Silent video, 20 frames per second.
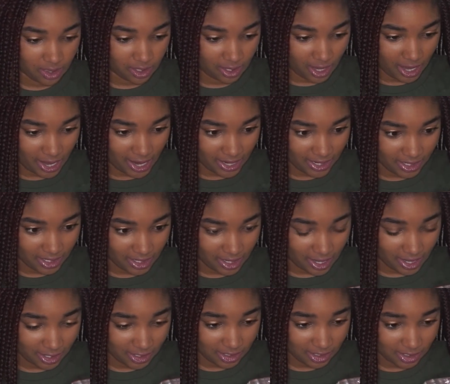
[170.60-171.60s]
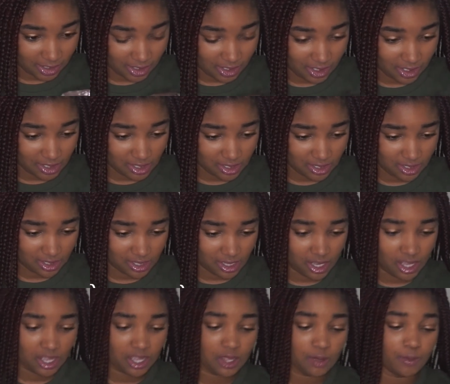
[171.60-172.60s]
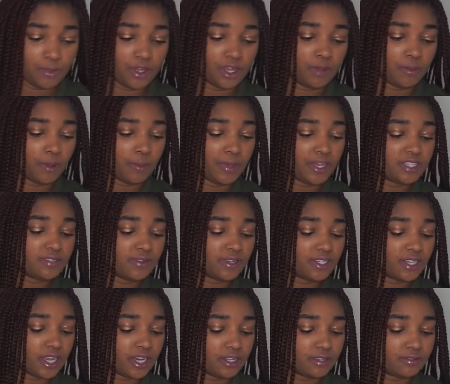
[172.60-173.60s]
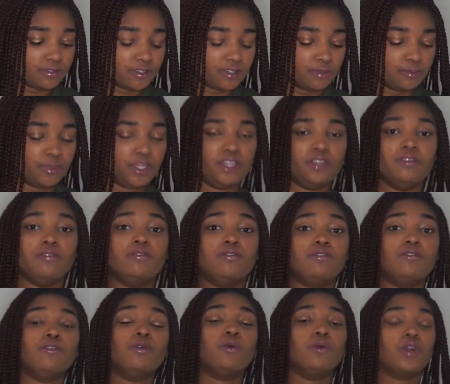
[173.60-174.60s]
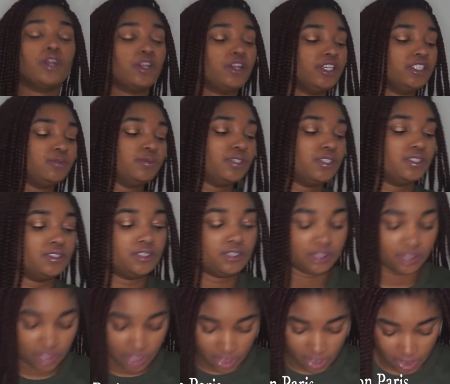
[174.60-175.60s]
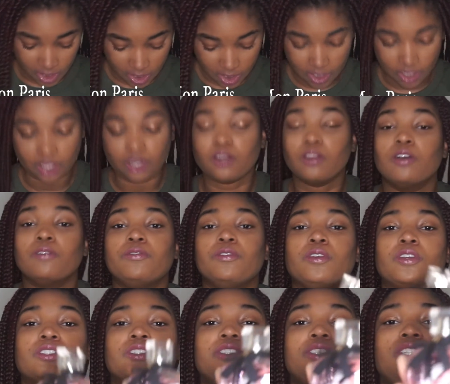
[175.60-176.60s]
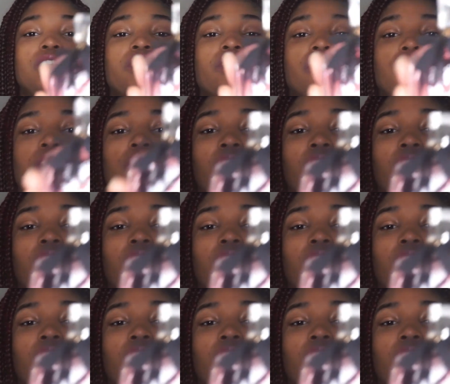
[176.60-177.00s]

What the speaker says: kind it actually is, but my best friend got it for me for Christmas, and I don't know if you can see it or